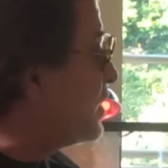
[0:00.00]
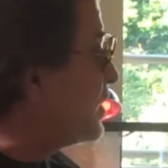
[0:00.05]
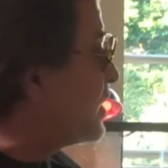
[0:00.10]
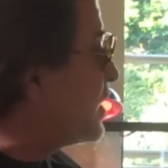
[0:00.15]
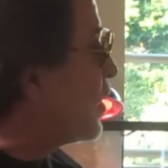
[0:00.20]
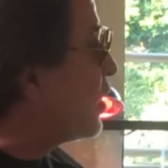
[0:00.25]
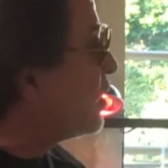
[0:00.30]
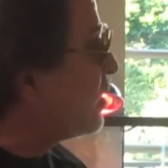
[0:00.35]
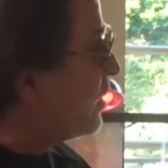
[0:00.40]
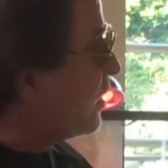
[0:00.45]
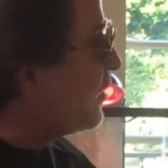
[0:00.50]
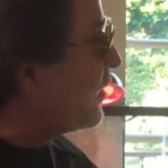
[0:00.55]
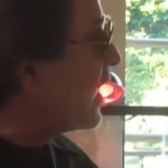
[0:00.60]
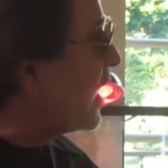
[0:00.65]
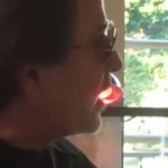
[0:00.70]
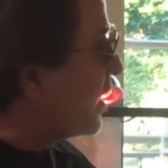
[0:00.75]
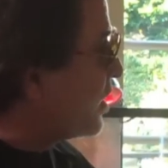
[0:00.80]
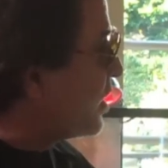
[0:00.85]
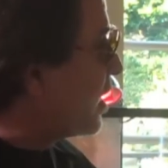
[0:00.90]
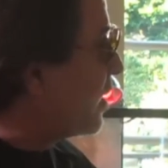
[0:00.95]
is the Ultimate
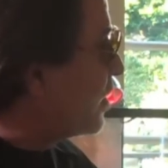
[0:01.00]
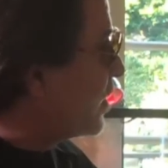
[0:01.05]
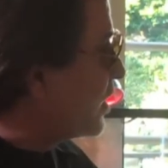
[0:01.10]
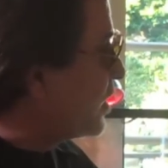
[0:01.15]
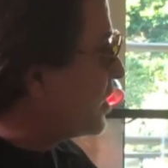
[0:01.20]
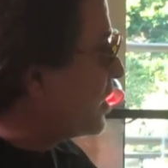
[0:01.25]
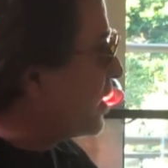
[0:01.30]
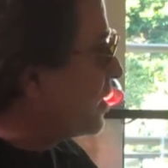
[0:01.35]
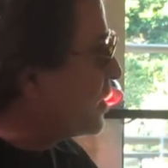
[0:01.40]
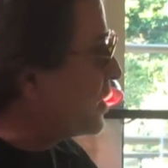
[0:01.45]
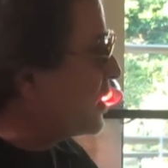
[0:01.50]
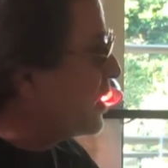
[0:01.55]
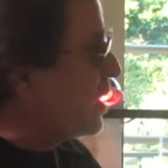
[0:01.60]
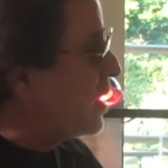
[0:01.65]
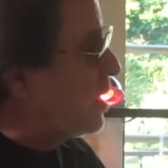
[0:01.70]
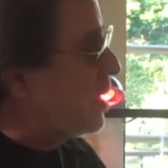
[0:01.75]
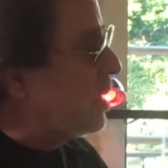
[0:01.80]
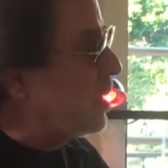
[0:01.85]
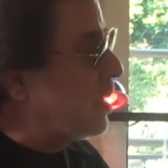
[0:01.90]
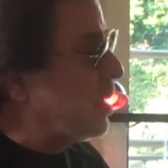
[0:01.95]
Fighting Championships.
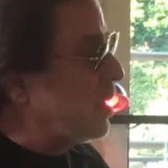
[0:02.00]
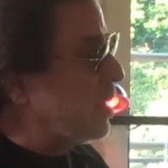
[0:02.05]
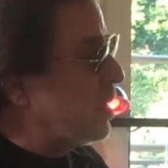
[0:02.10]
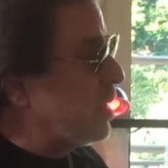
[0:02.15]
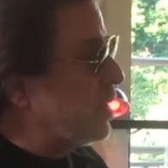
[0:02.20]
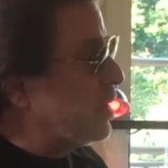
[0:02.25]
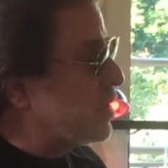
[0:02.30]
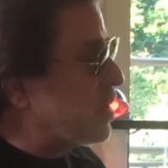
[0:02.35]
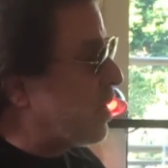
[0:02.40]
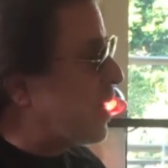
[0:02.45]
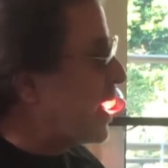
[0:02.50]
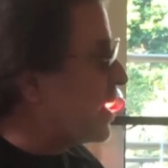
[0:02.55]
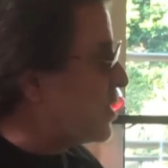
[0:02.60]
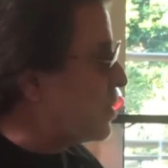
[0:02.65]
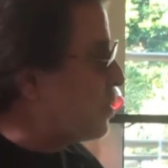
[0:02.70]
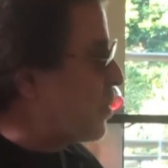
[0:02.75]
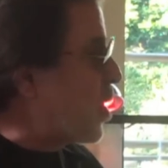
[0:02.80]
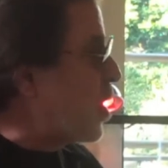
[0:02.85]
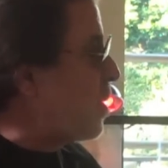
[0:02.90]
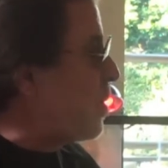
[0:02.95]
So that's
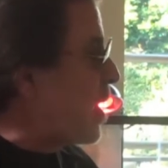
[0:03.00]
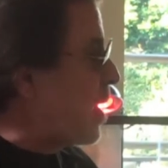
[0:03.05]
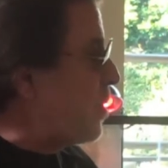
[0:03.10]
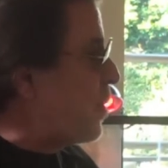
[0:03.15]
part of my